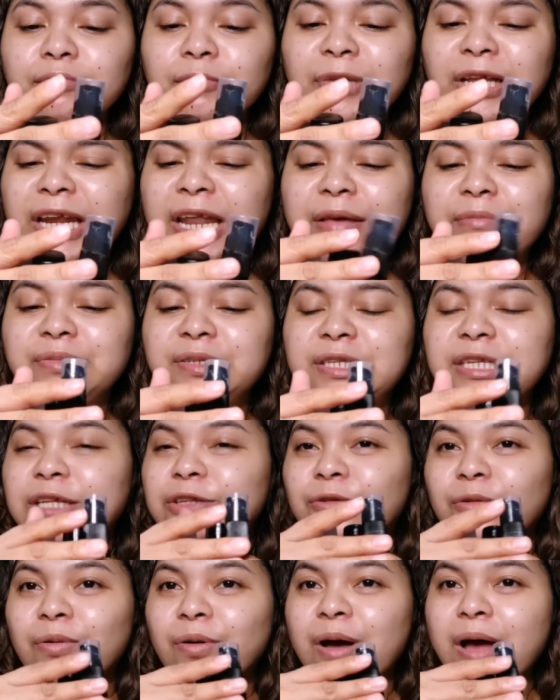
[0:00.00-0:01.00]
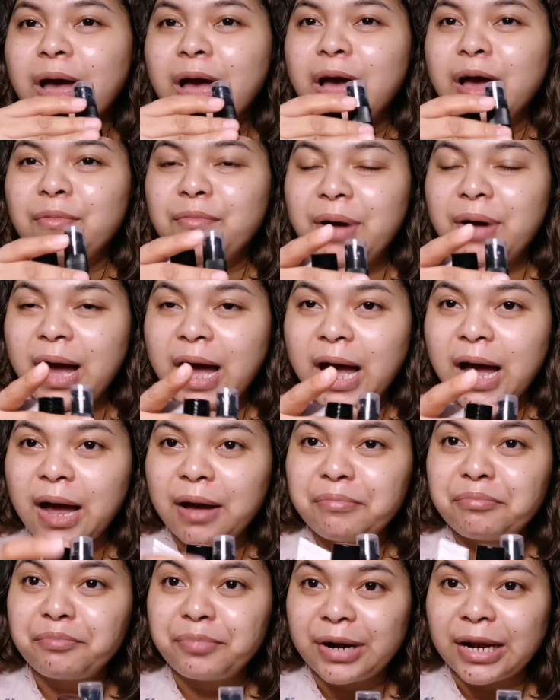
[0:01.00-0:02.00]
claims nitong
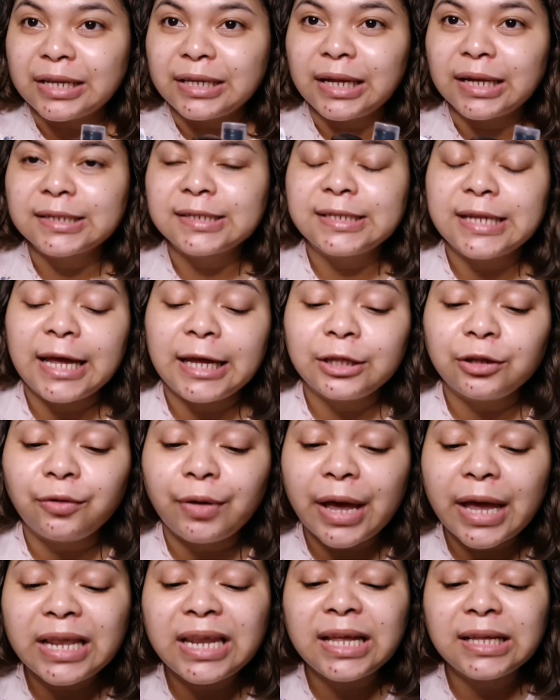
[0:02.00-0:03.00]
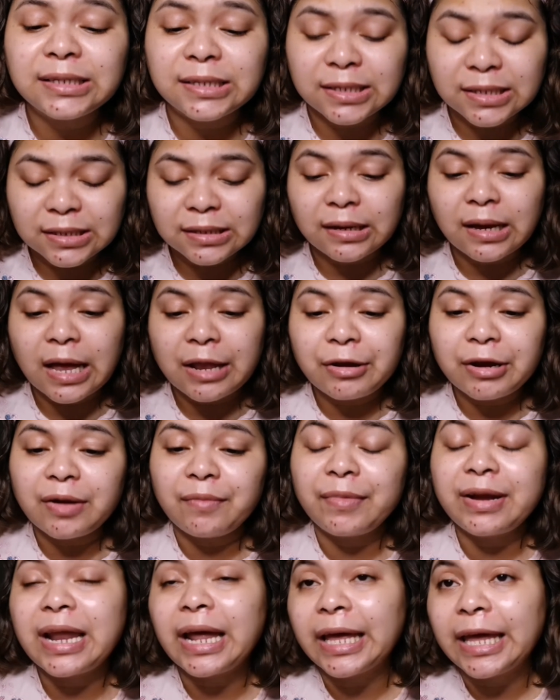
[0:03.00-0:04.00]
mga products na ito. And it's ano
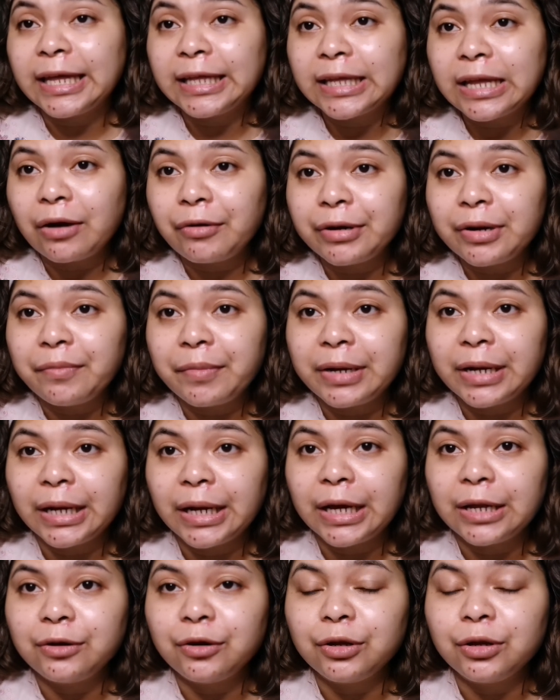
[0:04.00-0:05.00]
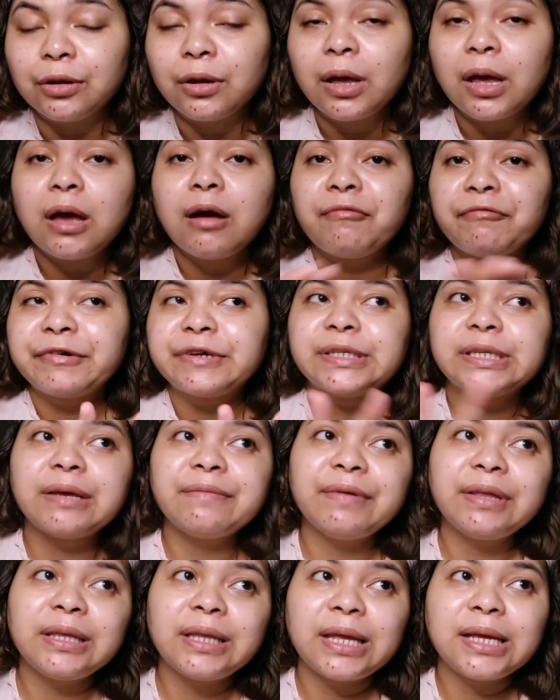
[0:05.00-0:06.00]
naman, nakita ko naman na ganun. For
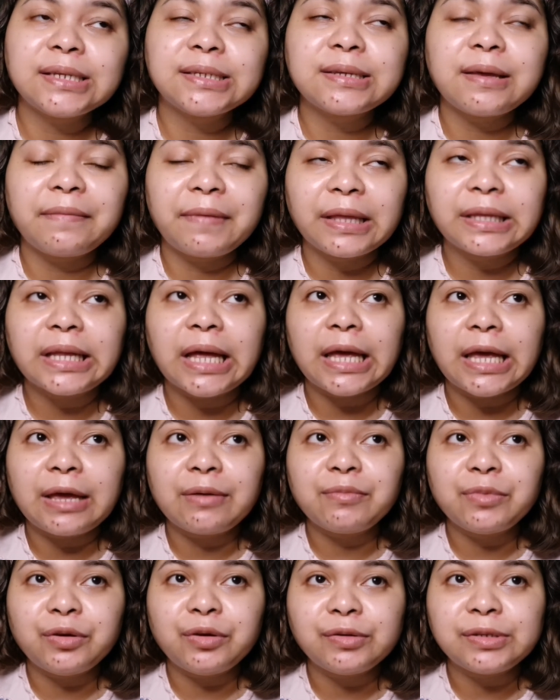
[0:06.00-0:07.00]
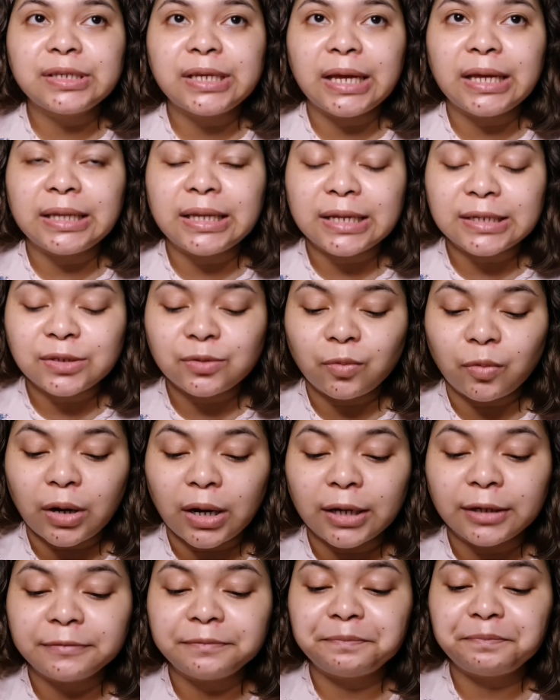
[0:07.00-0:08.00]
7 days that I am using this
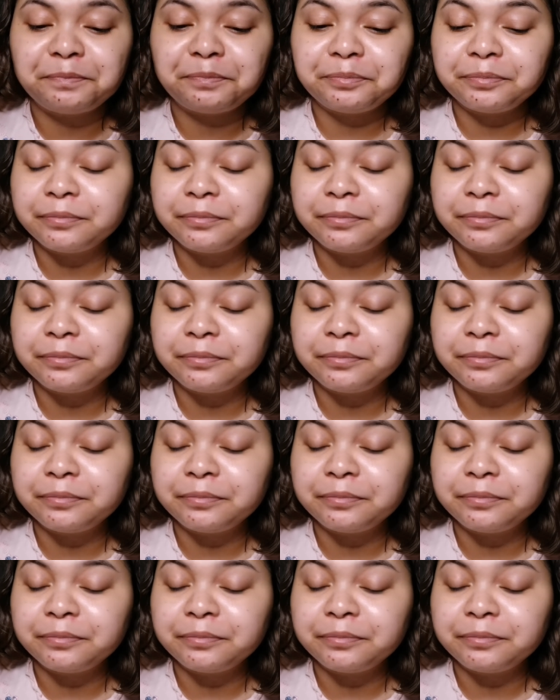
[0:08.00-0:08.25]
one,